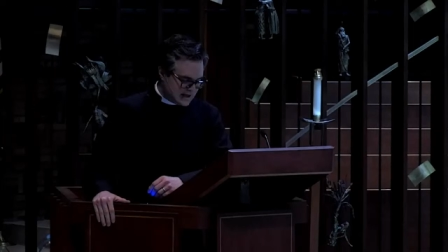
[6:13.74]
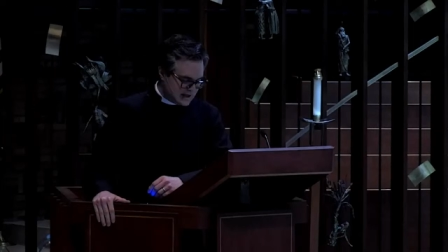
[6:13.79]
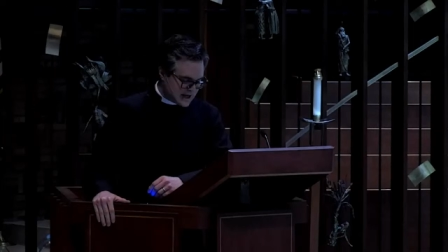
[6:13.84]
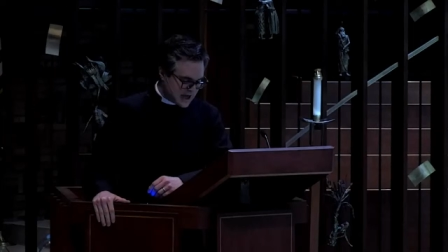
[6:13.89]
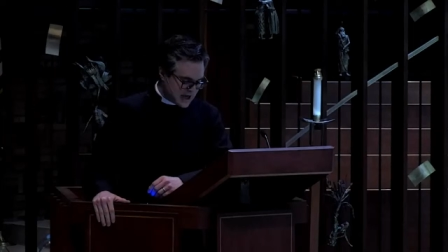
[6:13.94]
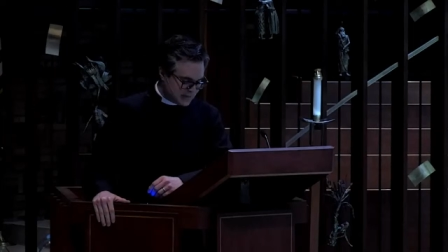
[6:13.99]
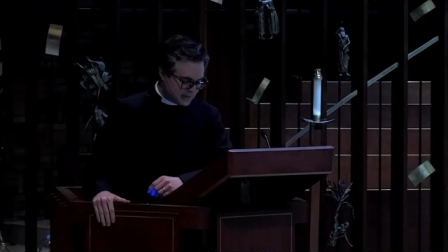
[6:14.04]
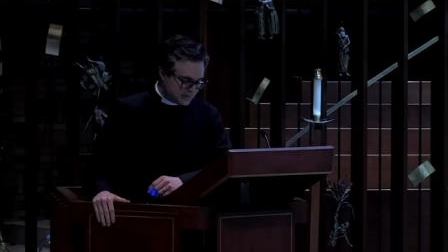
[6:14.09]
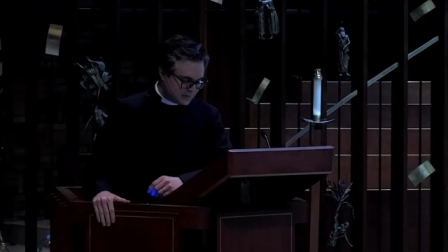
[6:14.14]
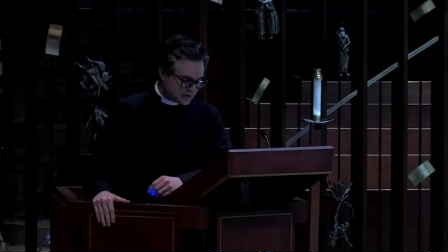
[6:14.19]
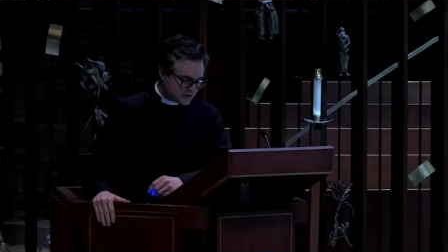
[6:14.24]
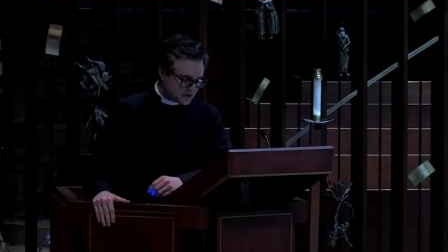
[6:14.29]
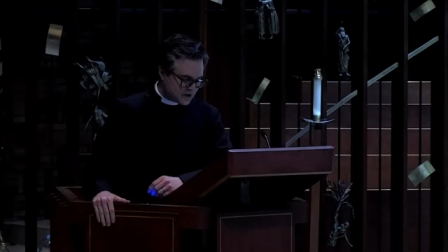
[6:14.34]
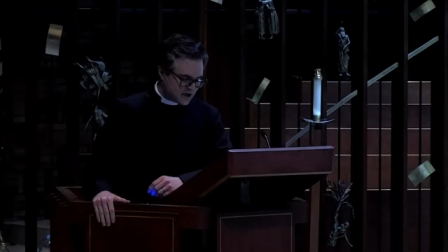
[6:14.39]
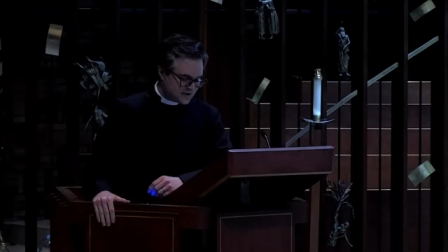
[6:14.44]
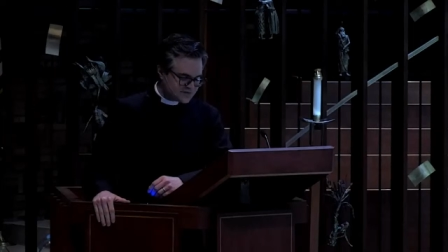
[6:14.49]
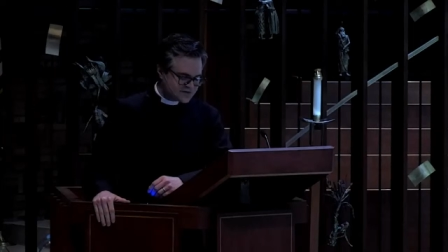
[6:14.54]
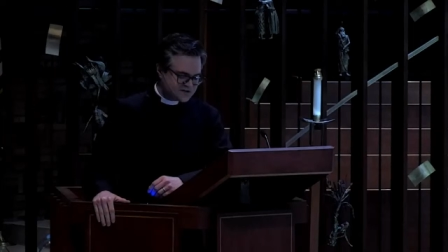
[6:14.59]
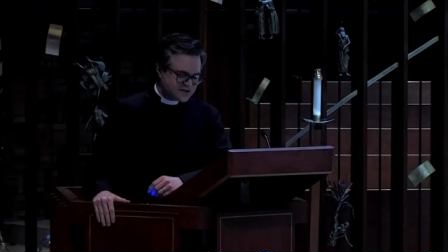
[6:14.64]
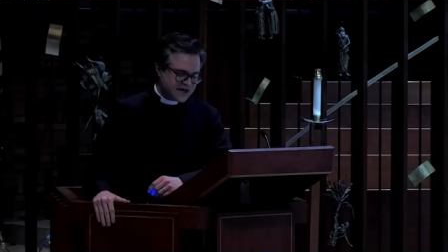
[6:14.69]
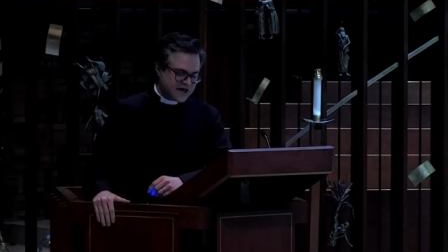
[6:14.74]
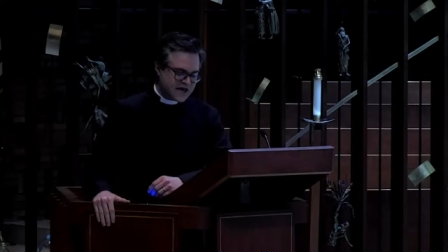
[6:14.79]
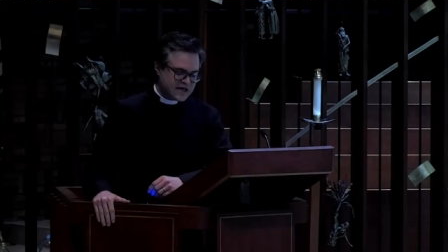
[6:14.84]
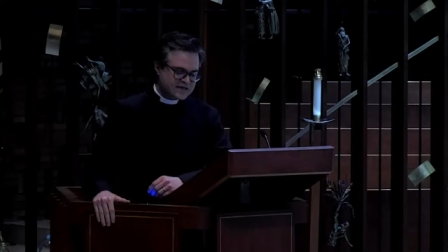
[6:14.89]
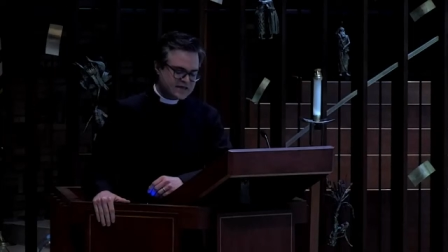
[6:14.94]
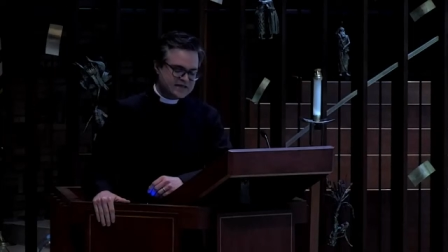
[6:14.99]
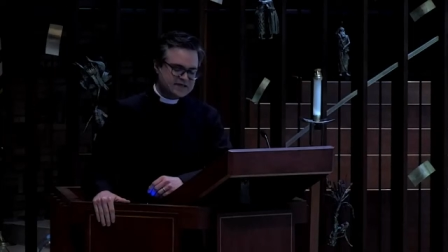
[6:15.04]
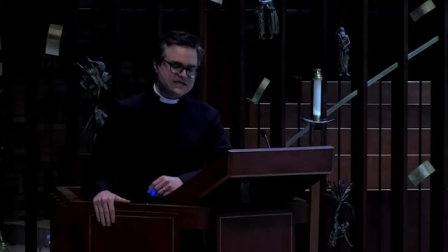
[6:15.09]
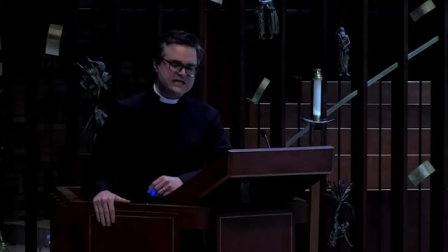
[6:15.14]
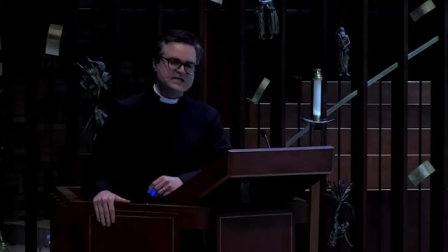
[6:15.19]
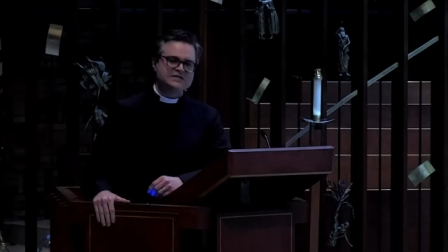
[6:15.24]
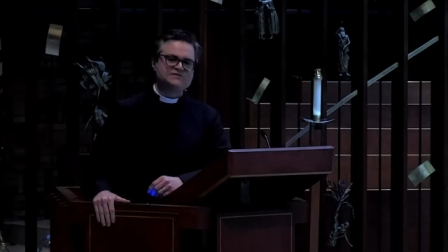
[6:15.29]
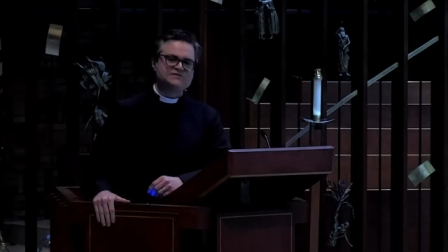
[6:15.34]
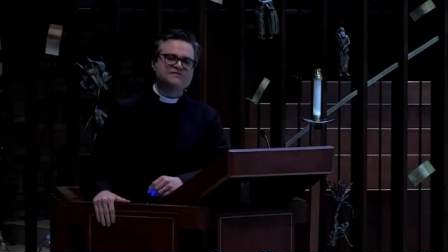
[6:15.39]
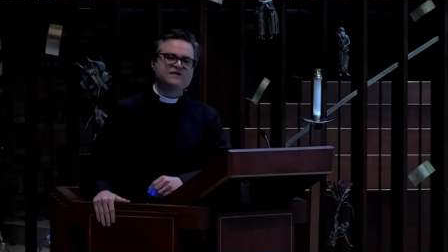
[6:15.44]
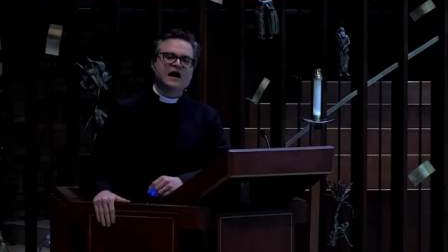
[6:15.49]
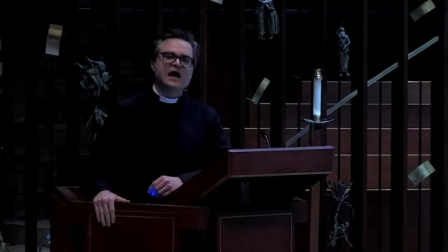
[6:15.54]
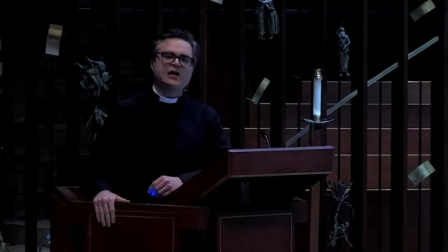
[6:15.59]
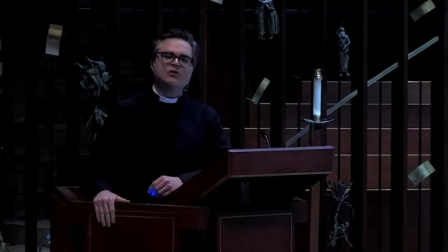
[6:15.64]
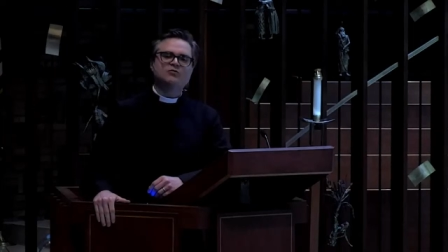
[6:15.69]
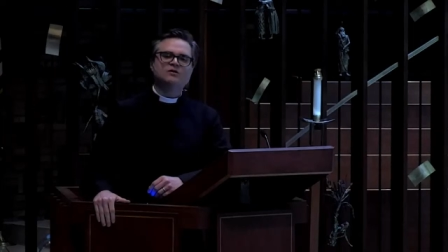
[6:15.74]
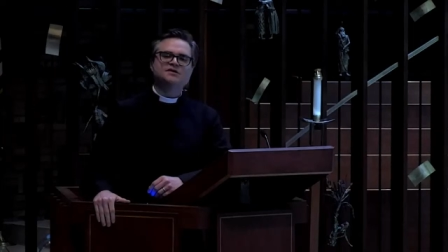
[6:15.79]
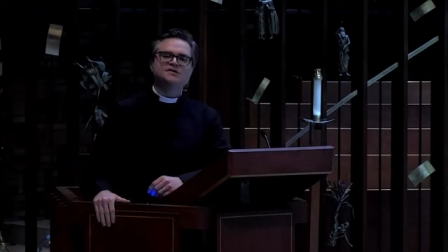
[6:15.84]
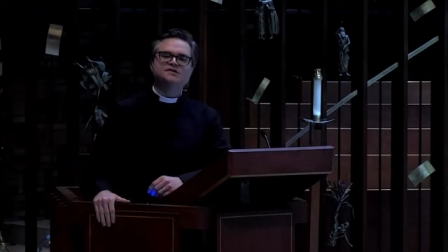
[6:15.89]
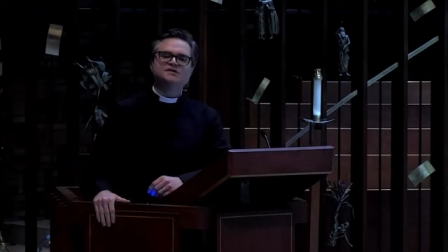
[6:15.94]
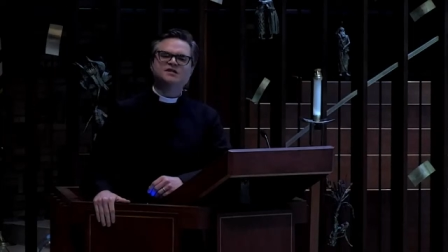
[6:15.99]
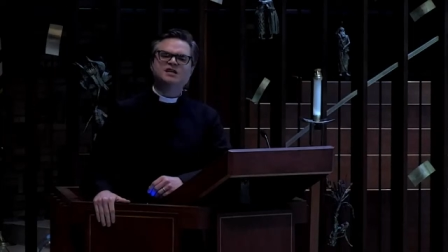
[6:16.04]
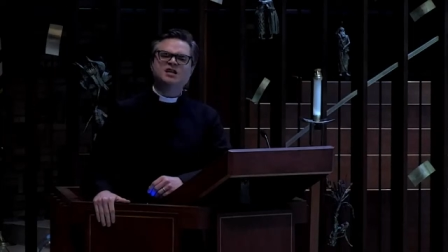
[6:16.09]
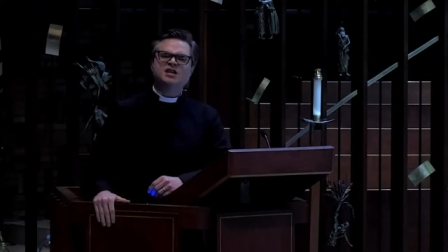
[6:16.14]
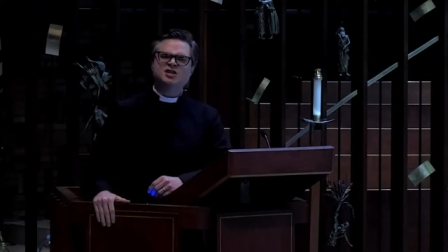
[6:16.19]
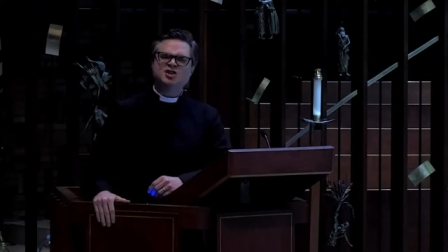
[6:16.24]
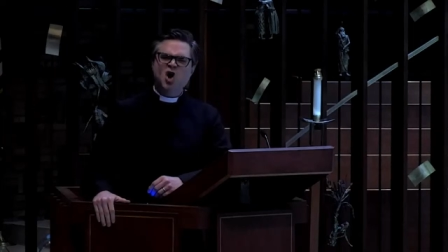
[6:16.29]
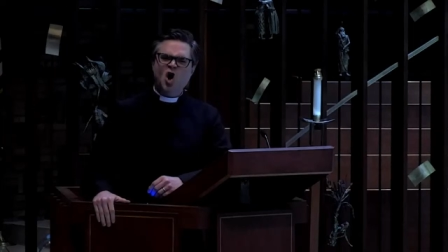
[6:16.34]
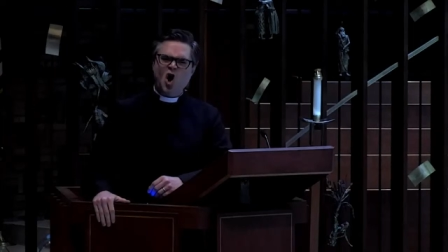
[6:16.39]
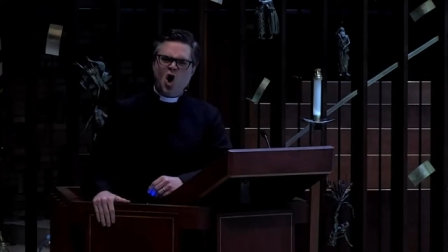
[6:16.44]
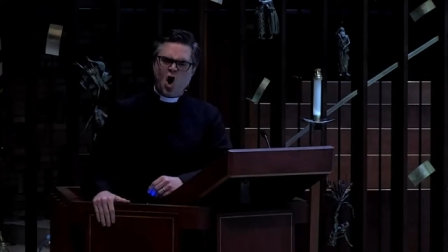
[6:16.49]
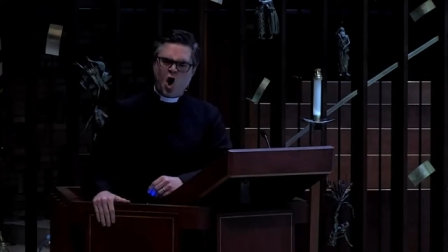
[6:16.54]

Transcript: Capable of saying that this virus is